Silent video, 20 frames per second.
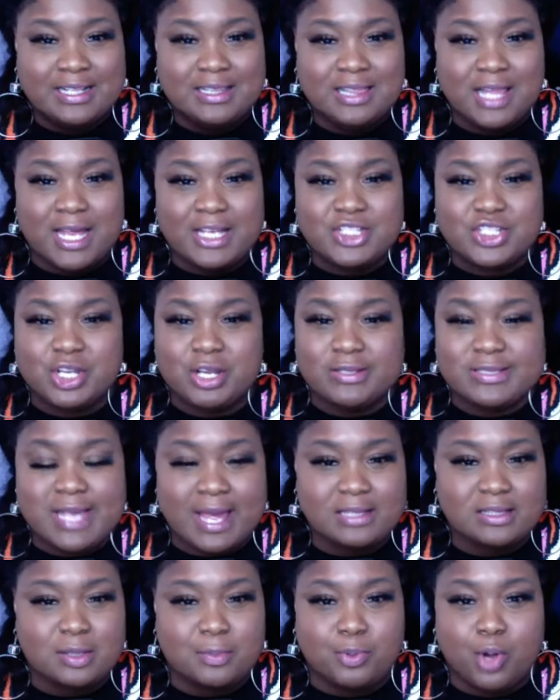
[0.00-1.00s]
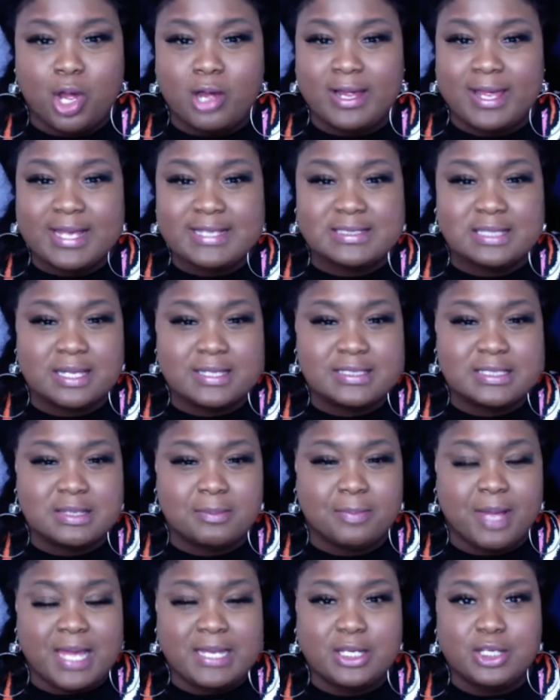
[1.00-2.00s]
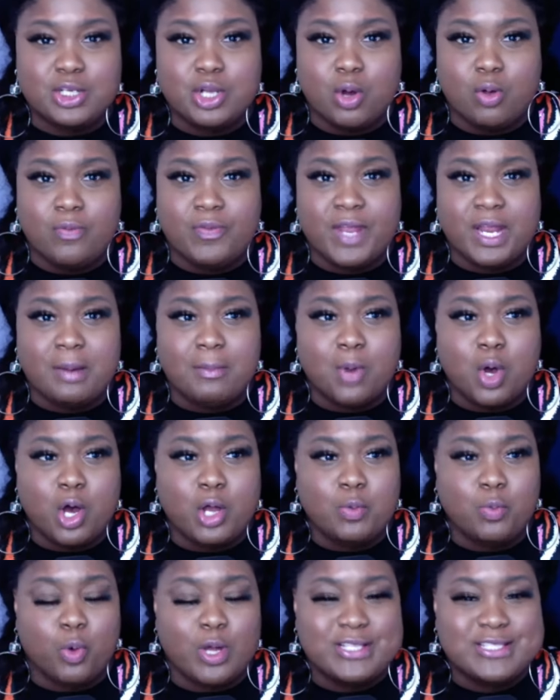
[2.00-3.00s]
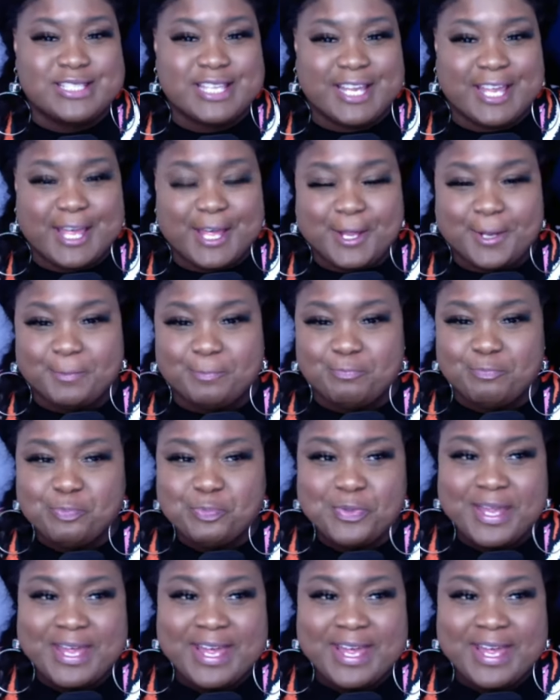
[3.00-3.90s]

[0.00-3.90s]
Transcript: Like, share, tag the broadcast. Let somebody know that I'm on once again.